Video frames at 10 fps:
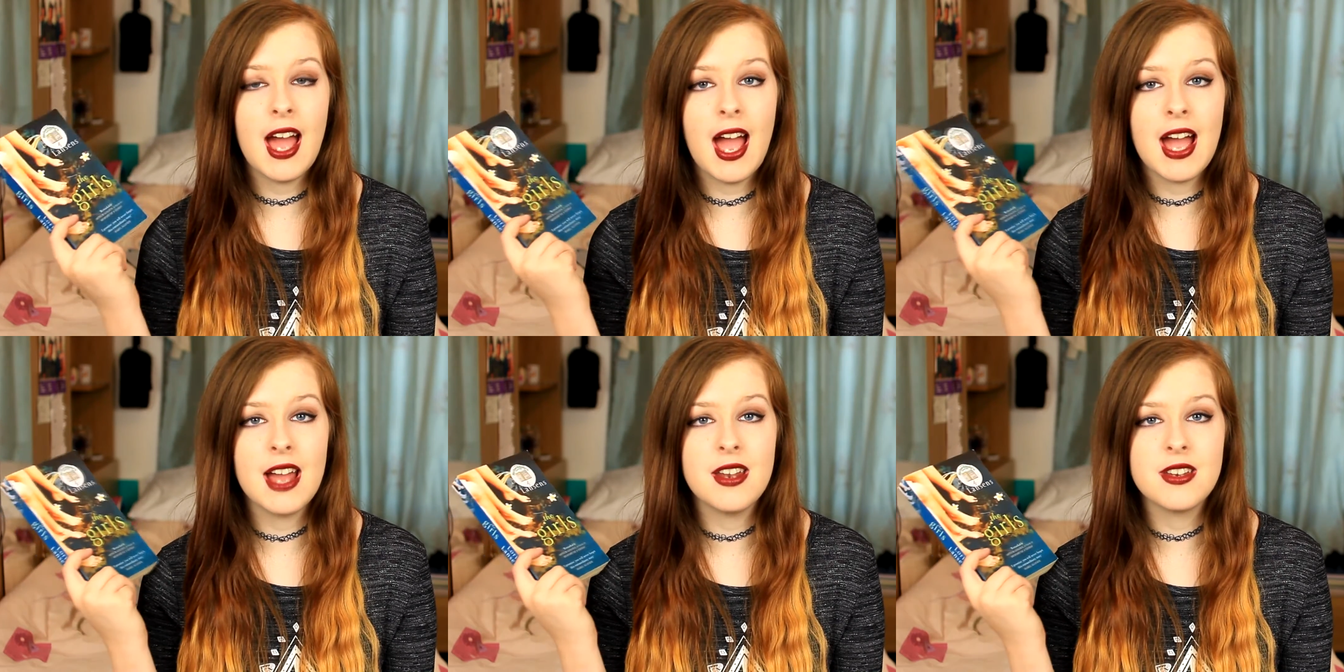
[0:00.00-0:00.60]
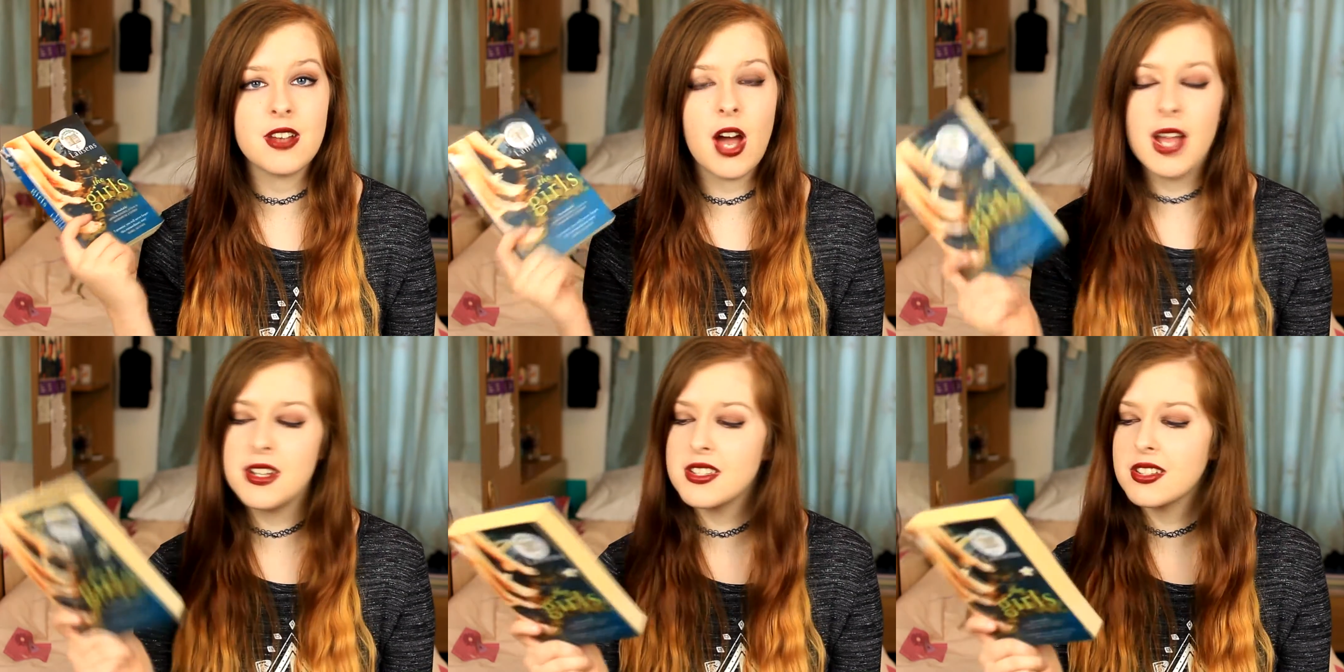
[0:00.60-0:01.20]
and
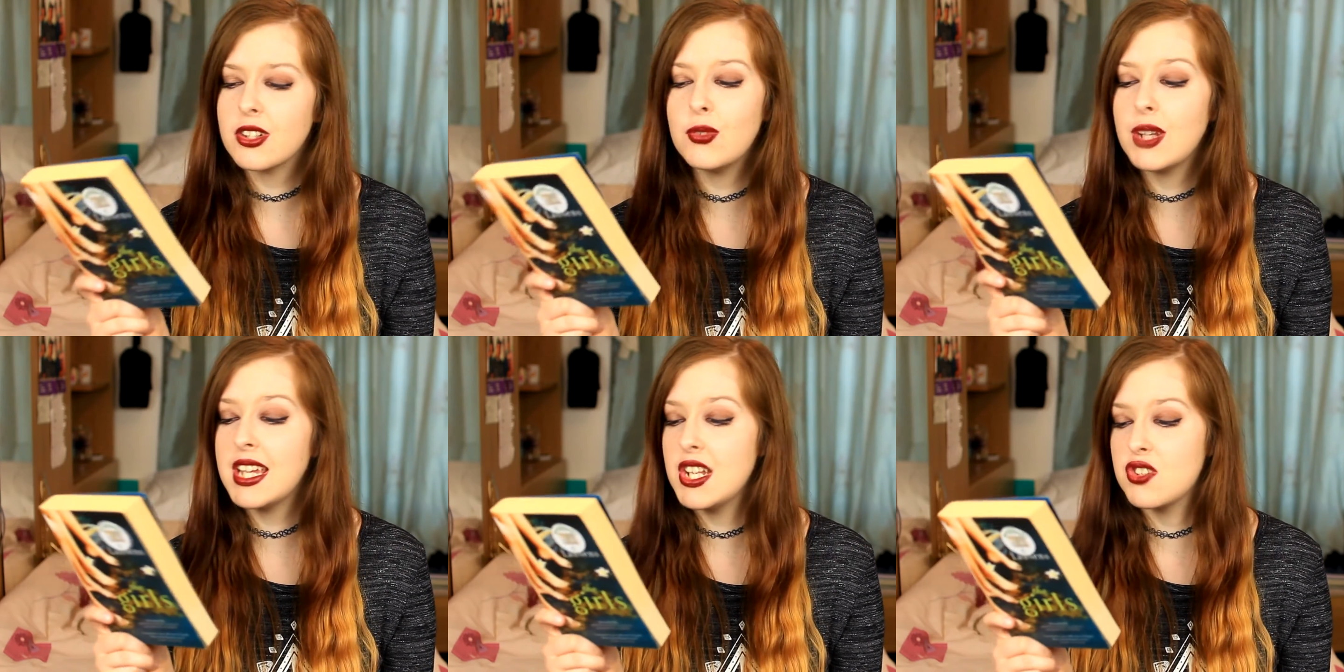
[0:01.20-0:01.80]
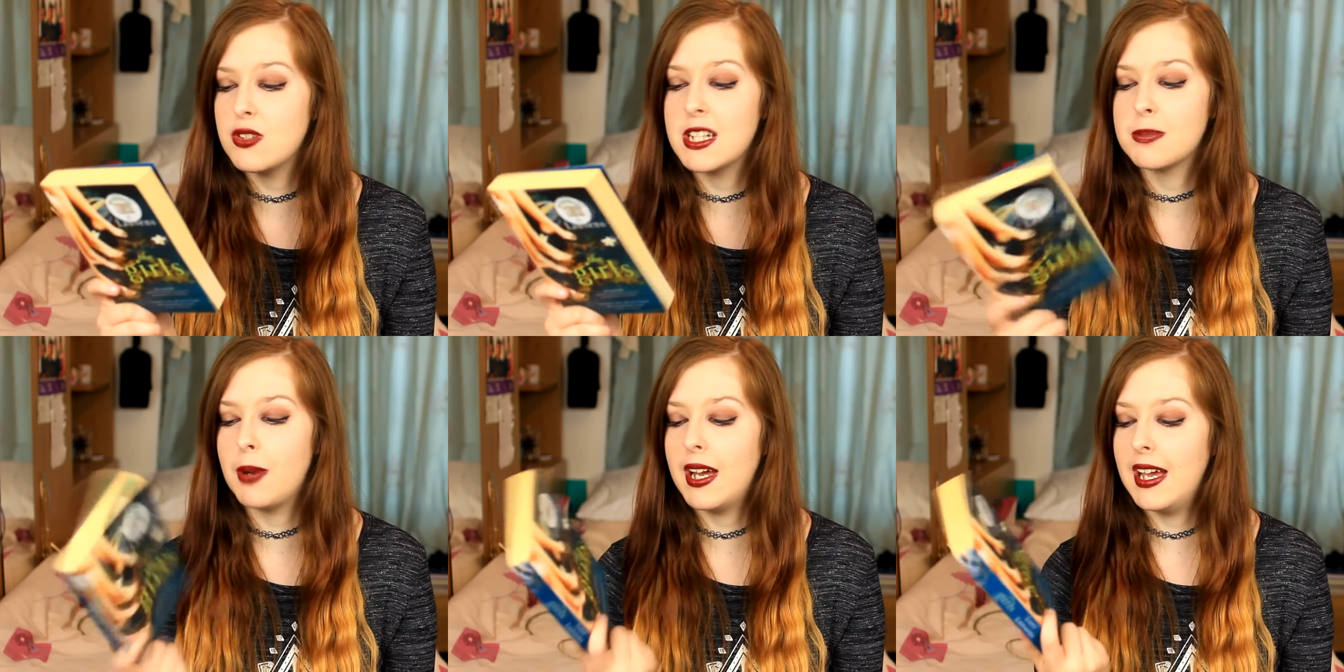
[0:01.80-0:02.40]
I just got really
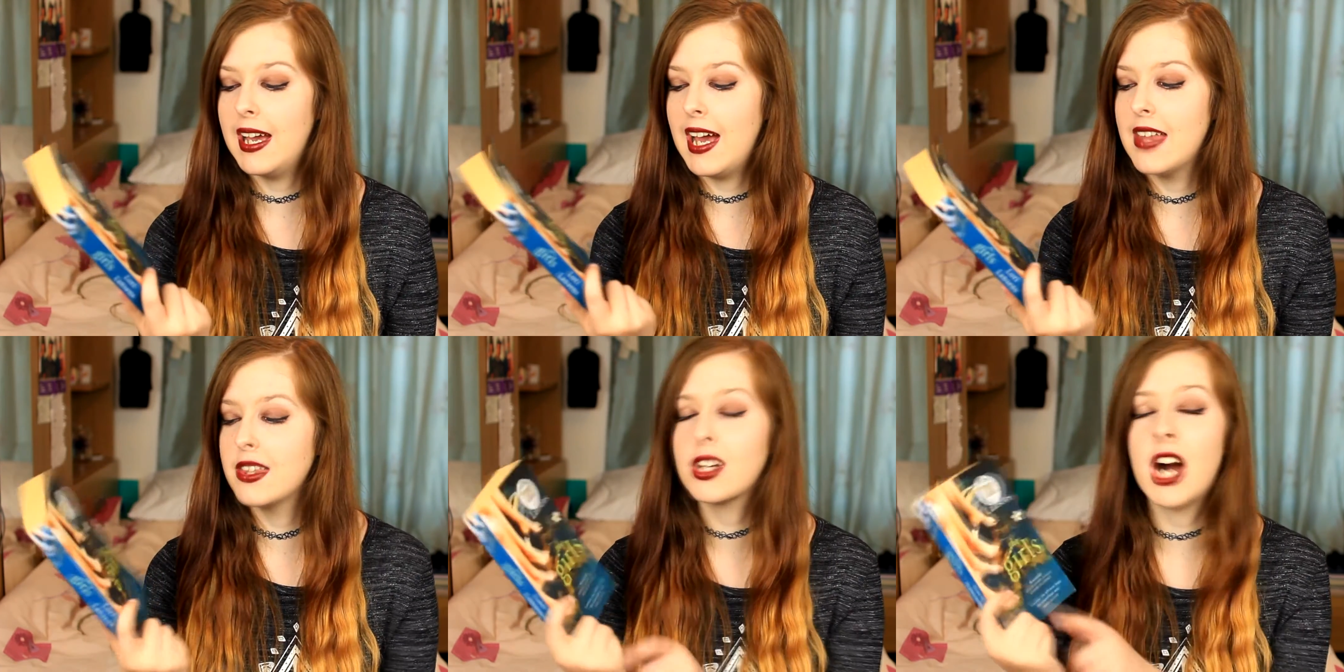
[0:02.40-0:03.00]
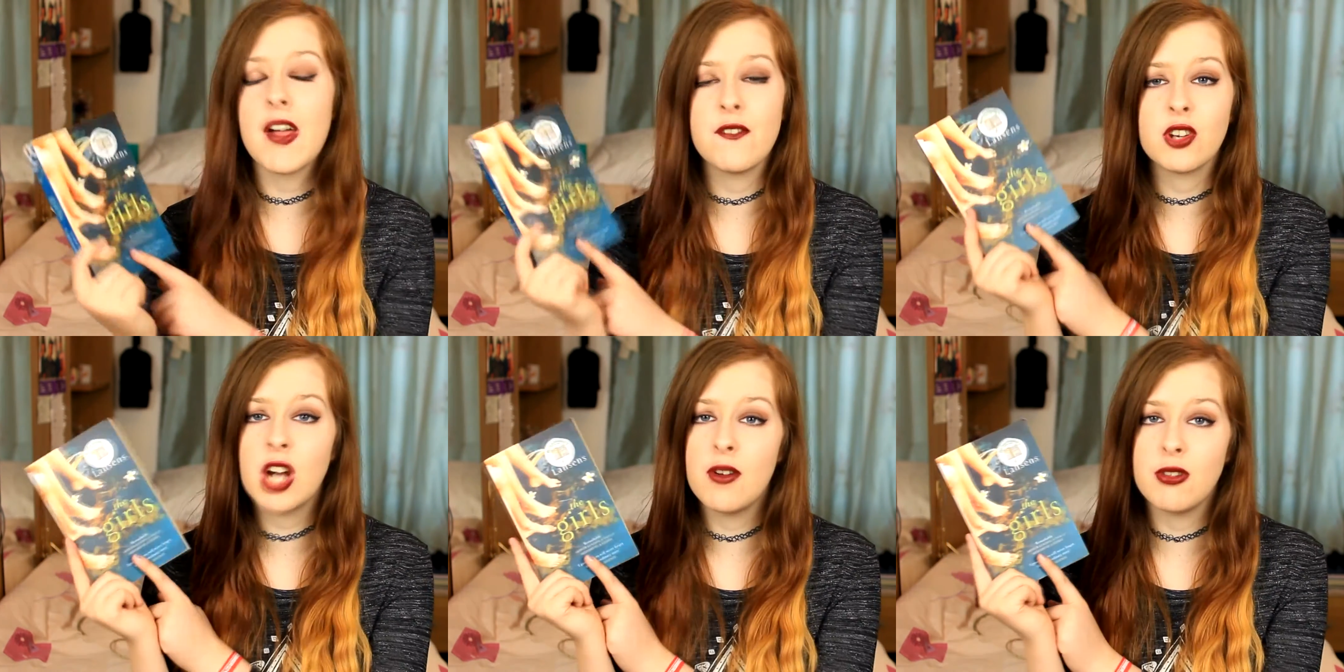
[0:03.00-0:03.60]
intrigued by it, and the
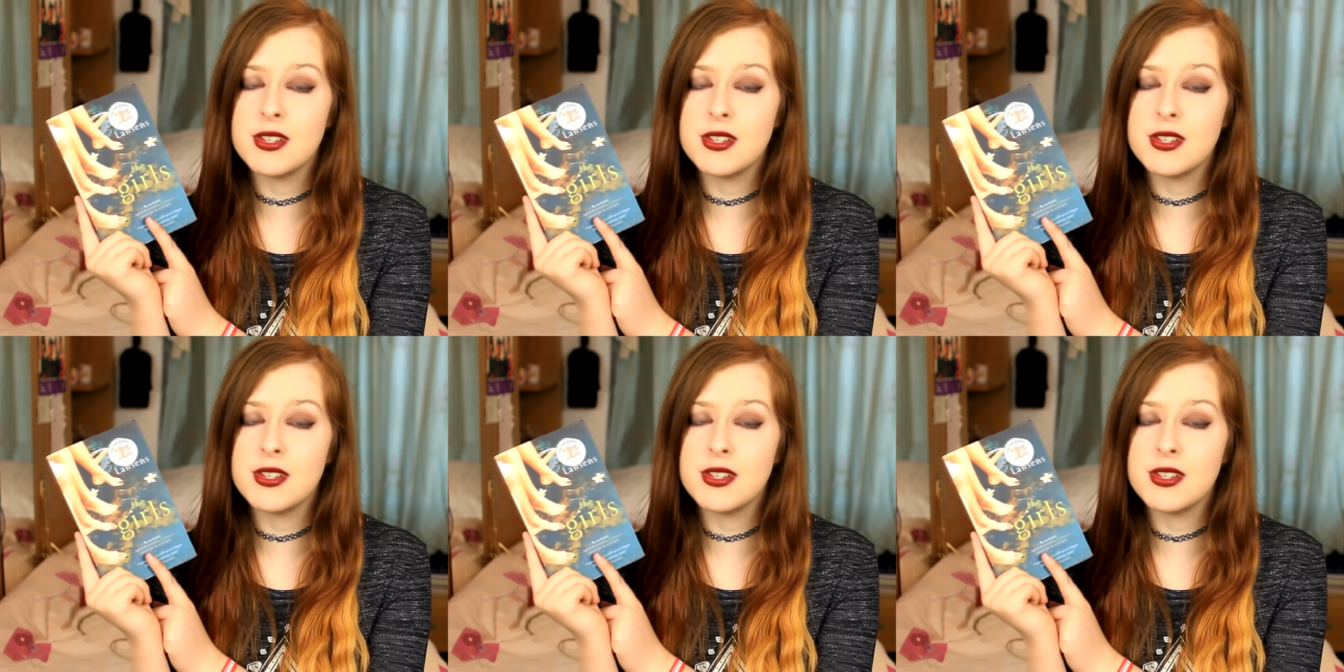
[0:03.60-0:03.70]
cover